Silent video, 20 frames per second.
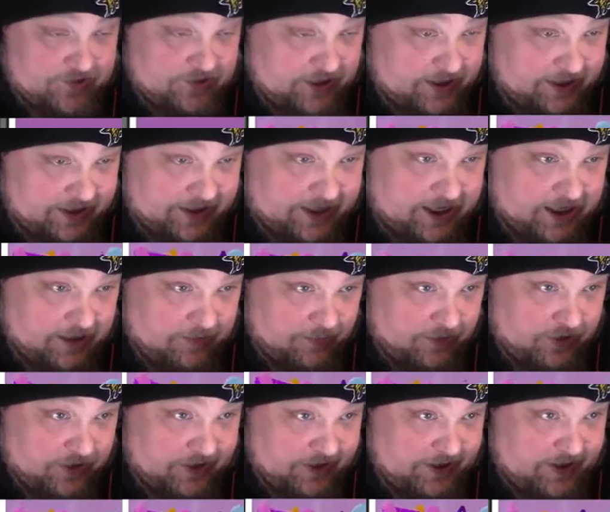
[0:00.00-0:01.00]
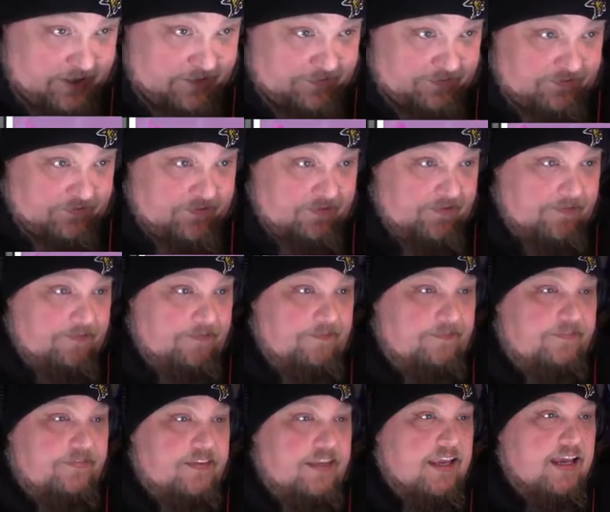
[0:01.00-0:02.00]
you didn't kill him good enough. I killed
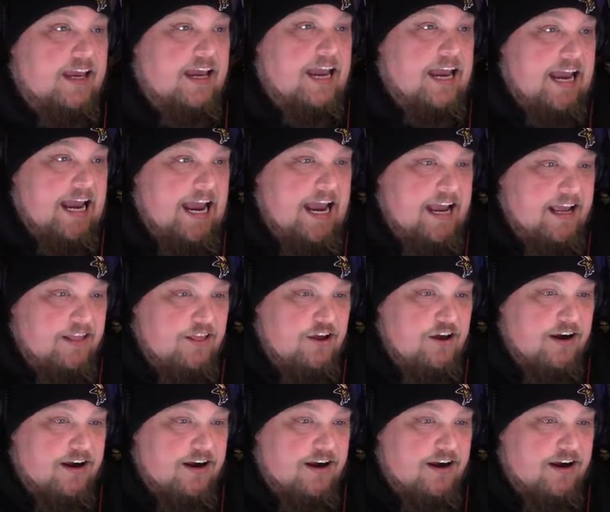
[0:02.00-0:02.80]
your mom. Hey, look.